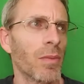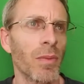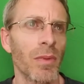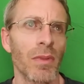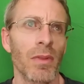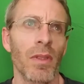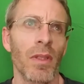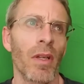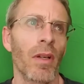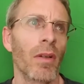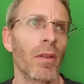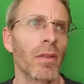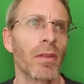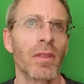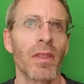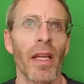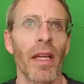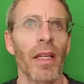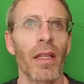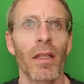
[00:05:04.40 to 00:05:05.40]
it's
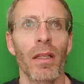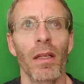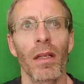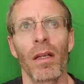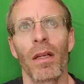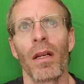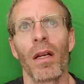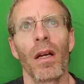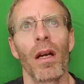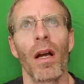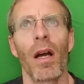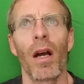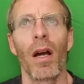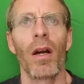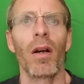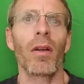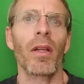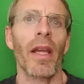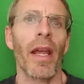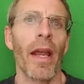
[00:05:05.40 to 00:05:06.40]
like,
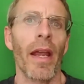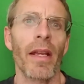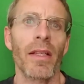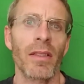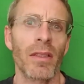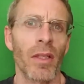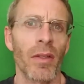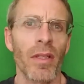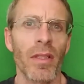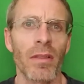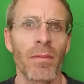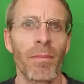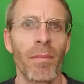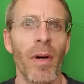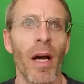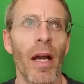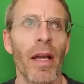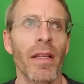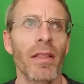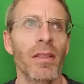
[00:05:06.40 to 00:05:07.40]
okay, so he's
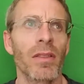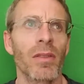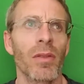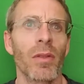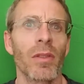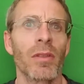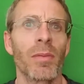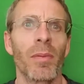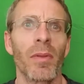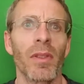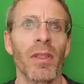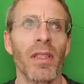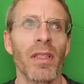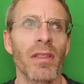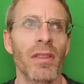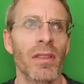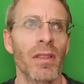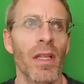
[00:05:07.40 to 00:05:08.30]
biased towards police.